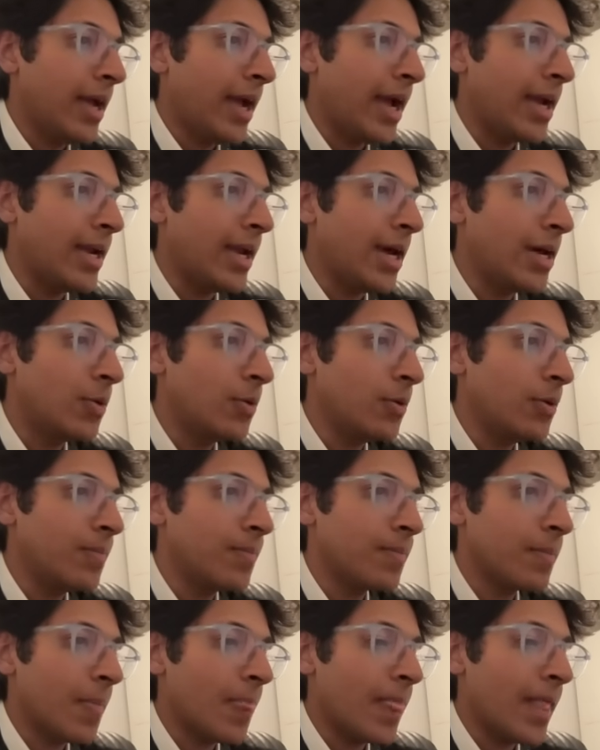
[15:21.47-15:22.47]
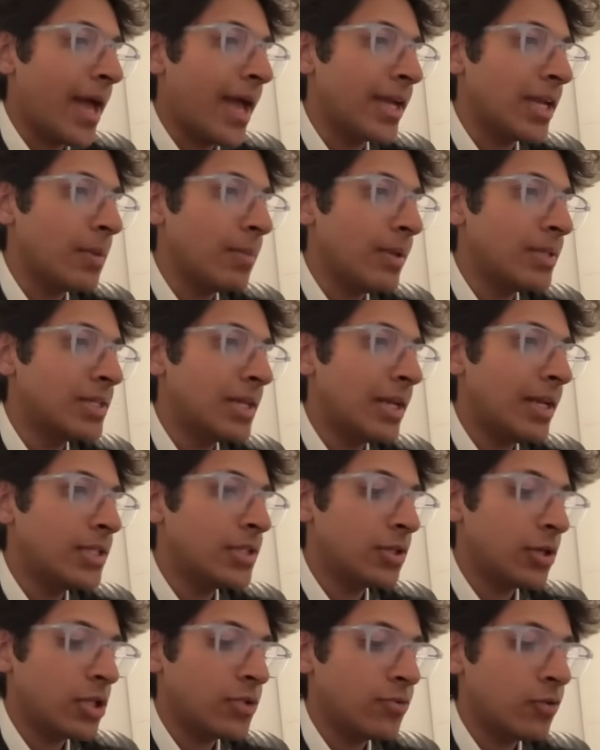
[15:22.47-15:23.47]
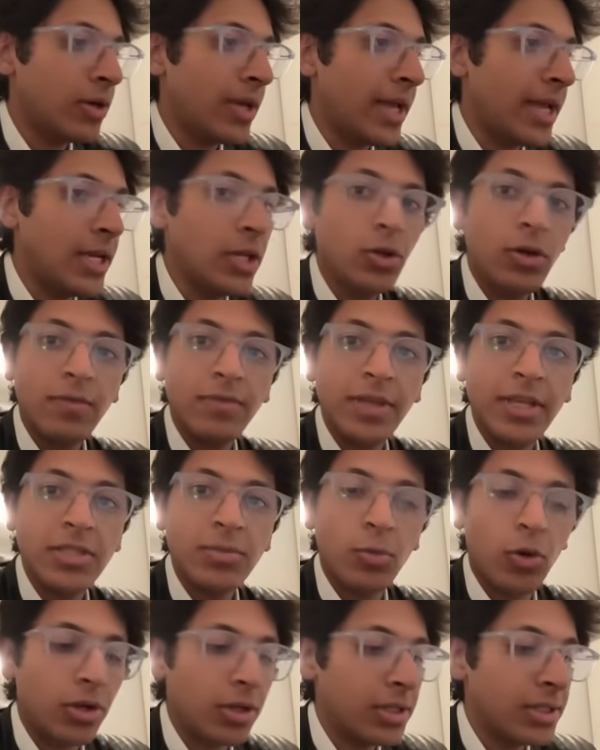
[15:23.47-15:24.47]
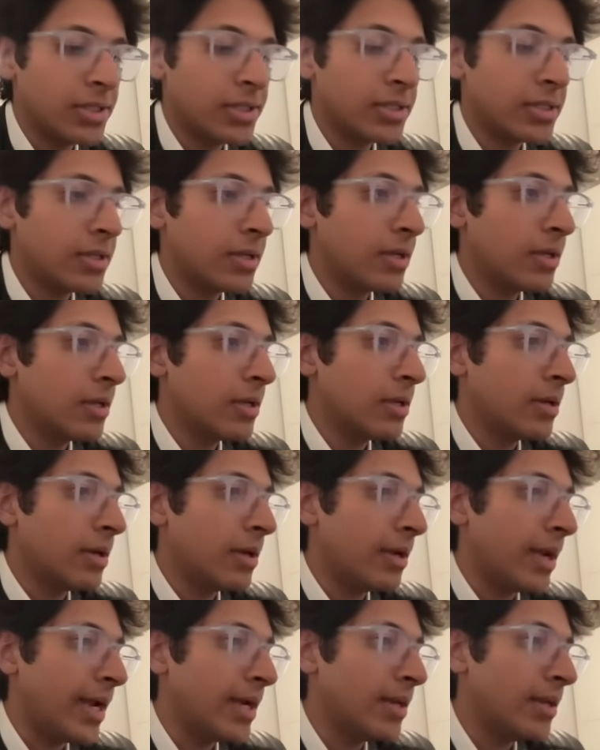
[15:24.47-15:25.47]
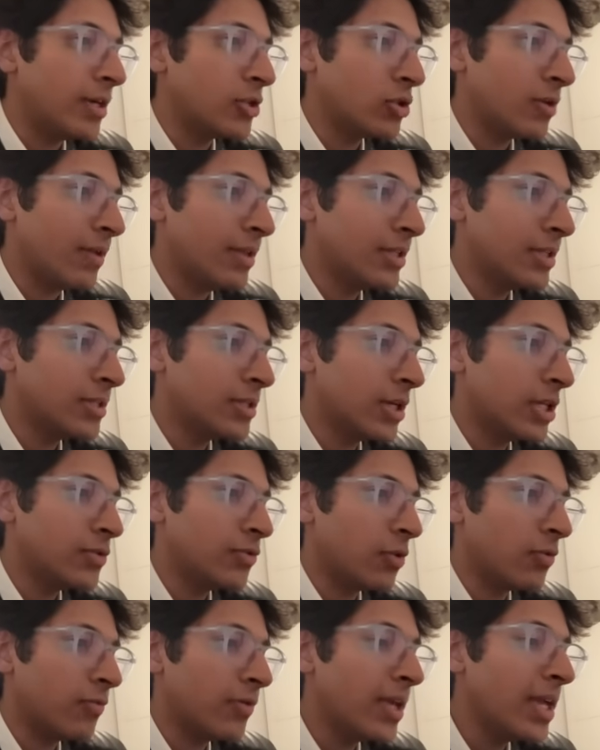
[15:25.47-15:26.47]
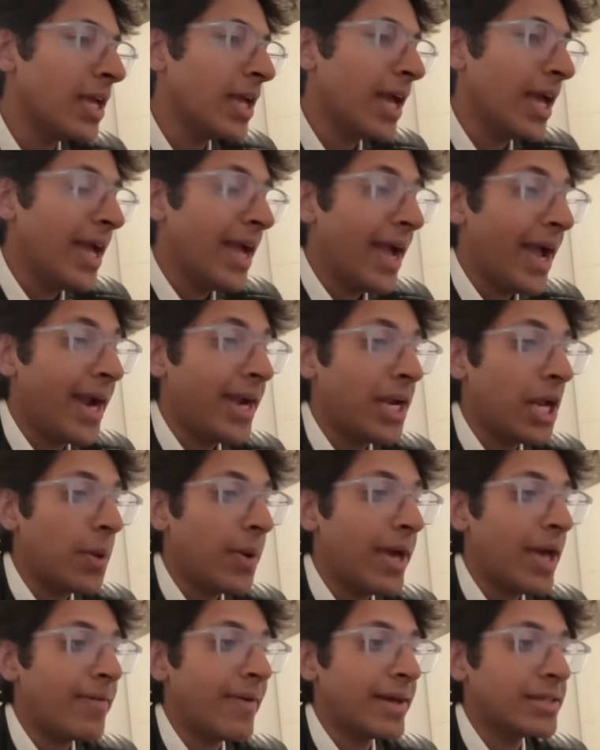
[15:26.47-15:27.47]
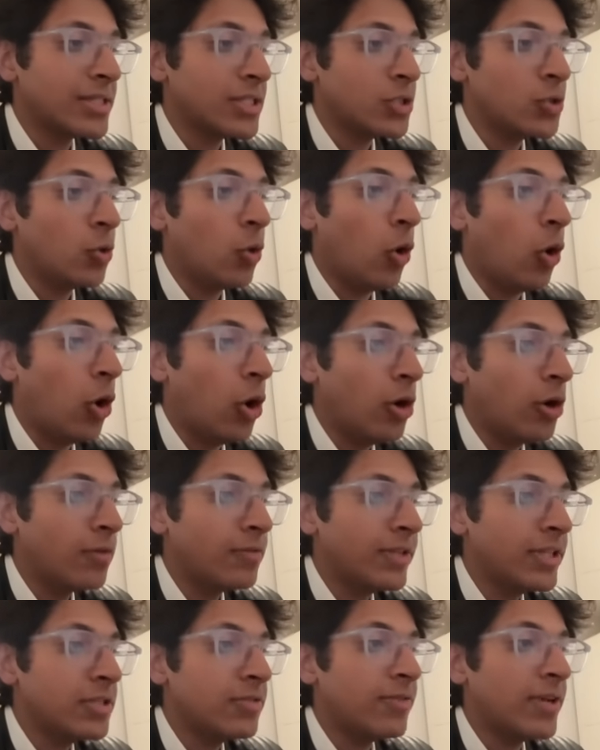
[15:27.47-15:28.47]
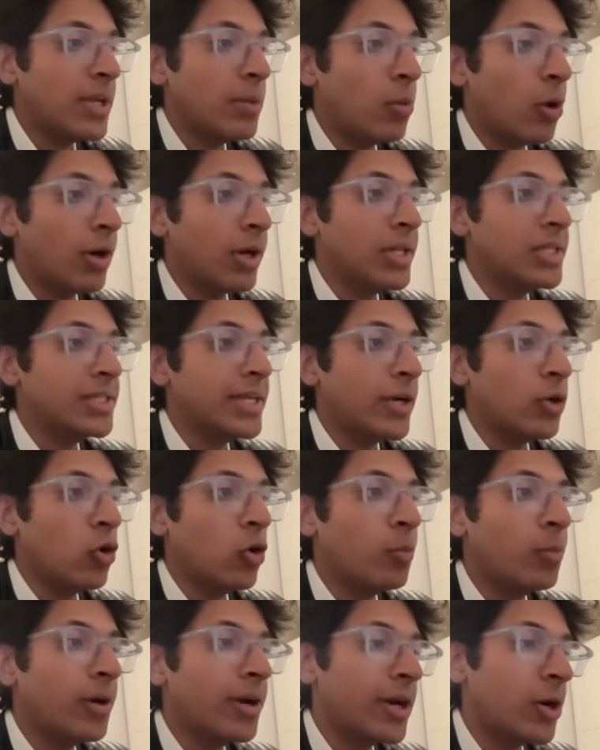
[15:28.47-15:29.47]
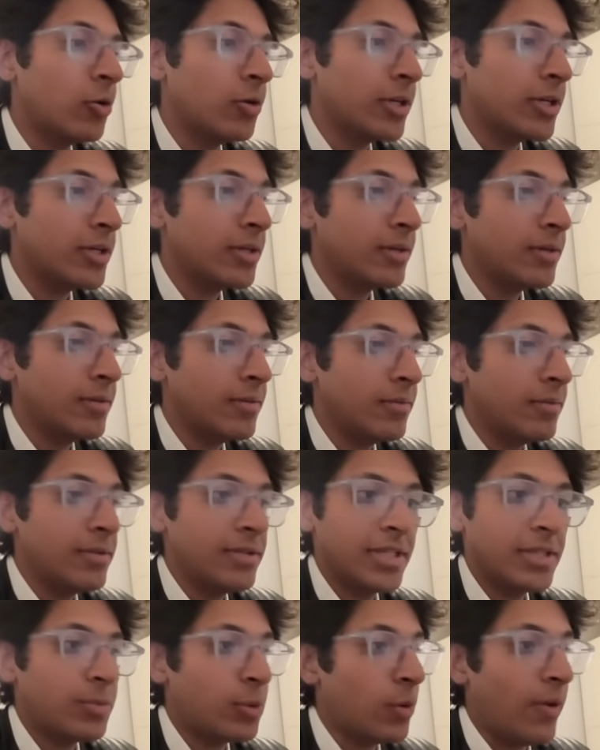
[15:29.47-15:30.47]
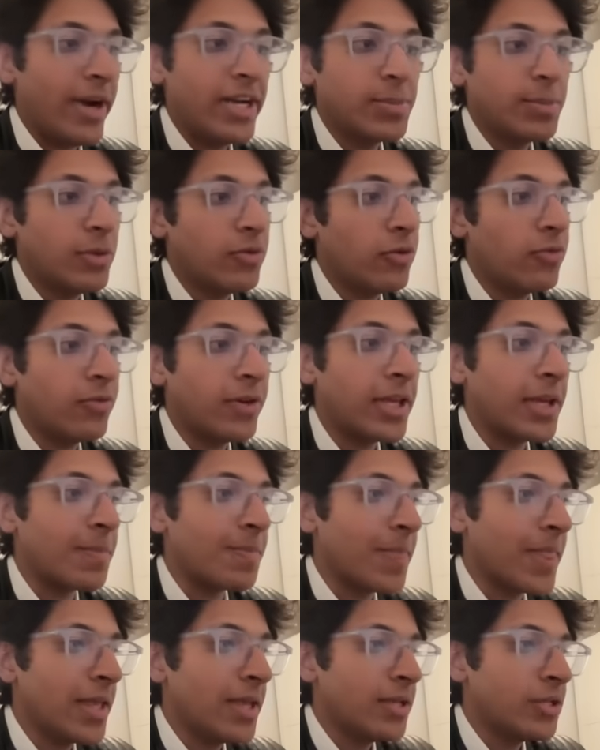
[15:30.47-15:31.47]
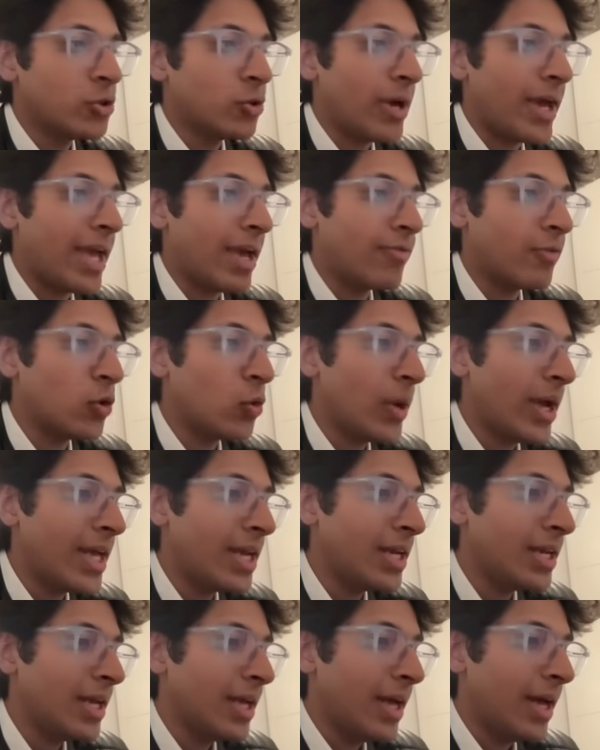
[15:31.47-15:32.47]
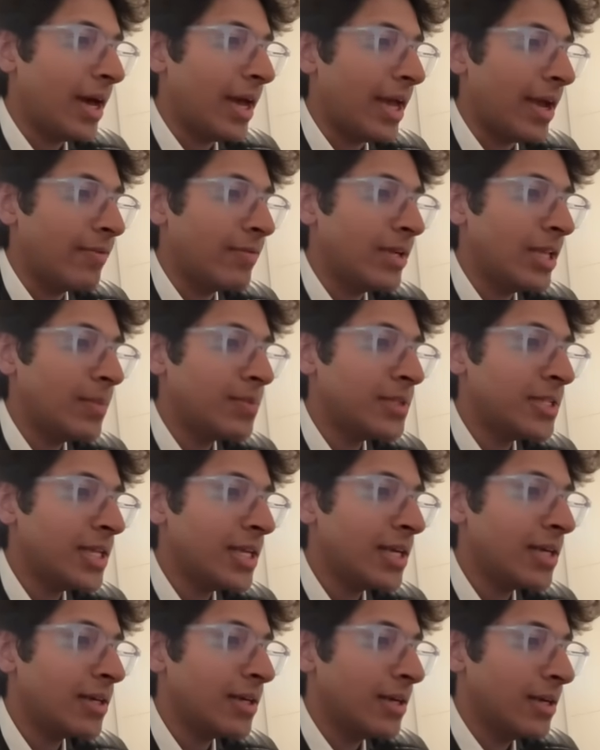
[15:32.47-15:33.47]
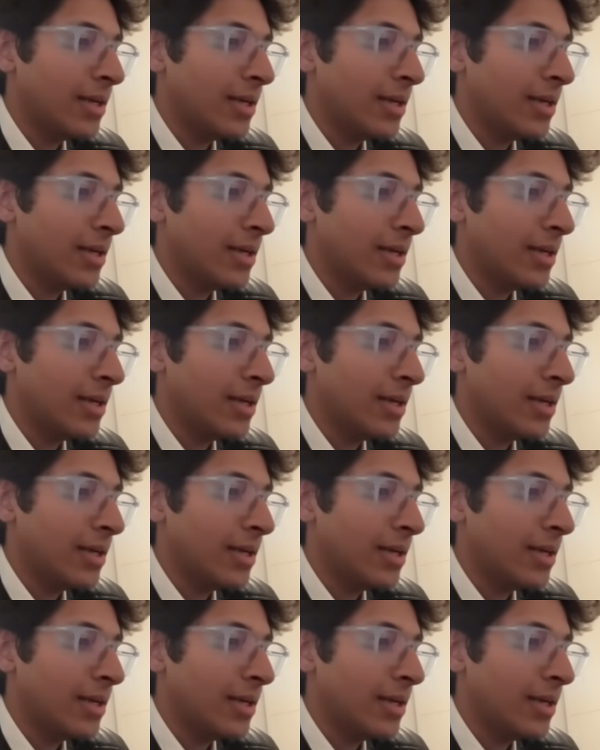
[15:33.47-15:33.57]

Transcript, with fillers: and now I can basically search for any of these models right here so I'll just search for free and now I have access to all of these free models that OpenRouter just provides me for free so I have Qwen, I have DeepSeek,